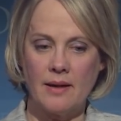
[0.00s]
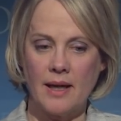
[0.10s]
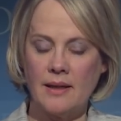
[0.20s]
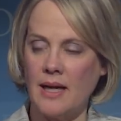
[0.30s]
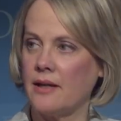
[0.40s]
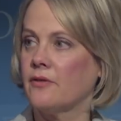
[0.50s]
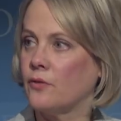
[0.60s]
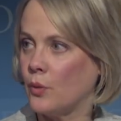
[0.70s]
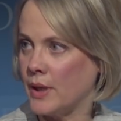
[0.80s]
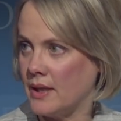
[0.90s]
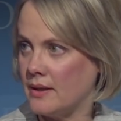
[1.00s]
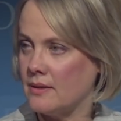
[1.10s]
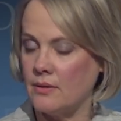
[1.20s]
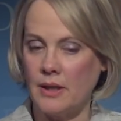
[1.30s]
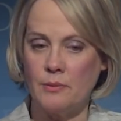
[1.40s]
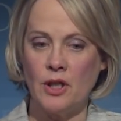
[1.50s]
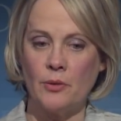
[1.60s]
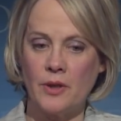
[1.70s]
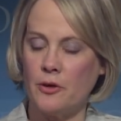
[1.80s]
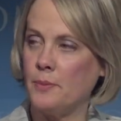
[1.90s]
cannot avoid it, you know,
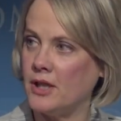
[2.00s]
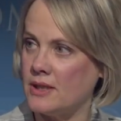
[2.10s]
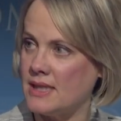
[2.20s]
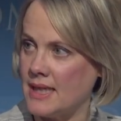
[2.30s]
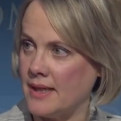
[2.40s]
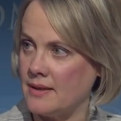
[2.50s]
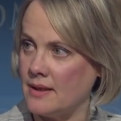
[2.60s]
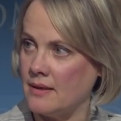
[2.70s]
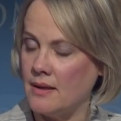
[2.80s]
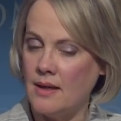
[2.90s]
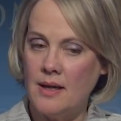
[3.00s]
where there would be good standing.